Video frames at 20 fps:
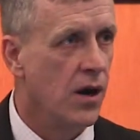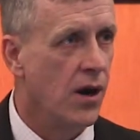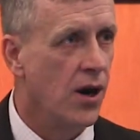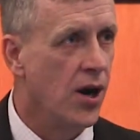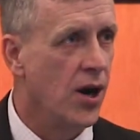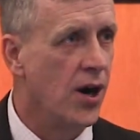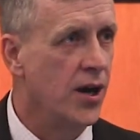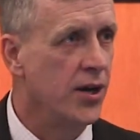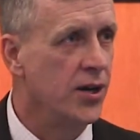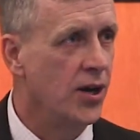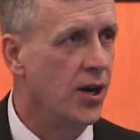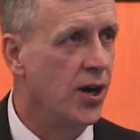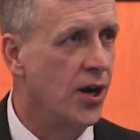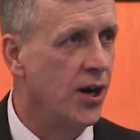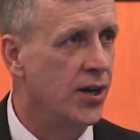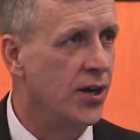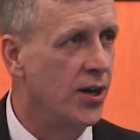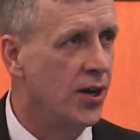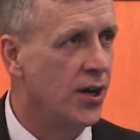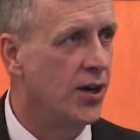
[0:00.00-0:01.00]
on and
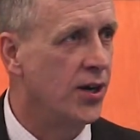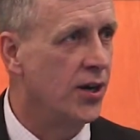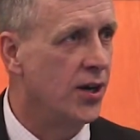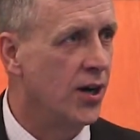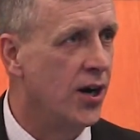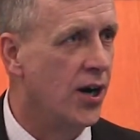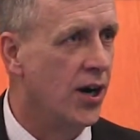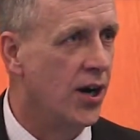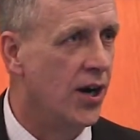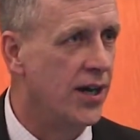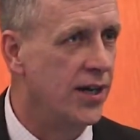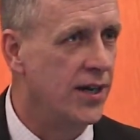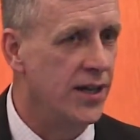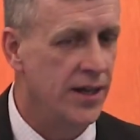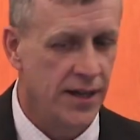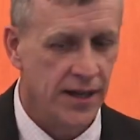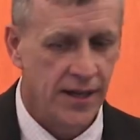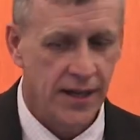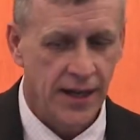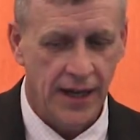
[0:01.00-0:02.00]
on and on and on,
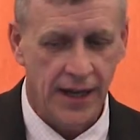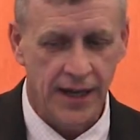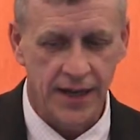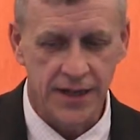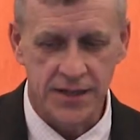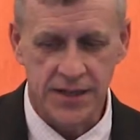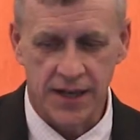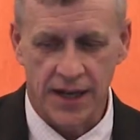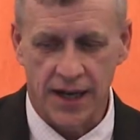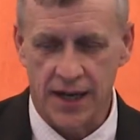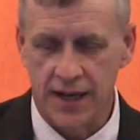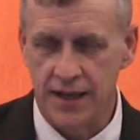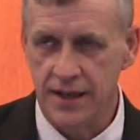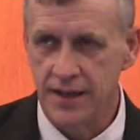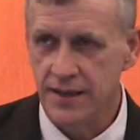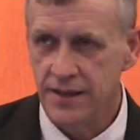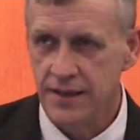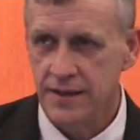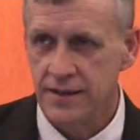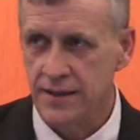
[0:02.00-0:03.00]
and
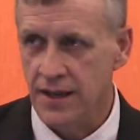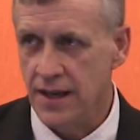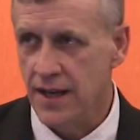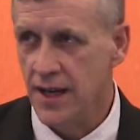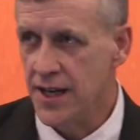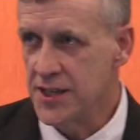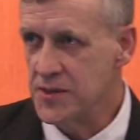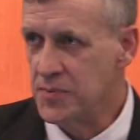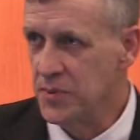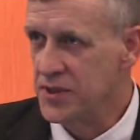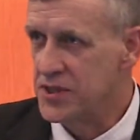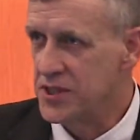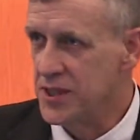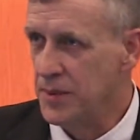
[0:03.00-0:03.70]
the husband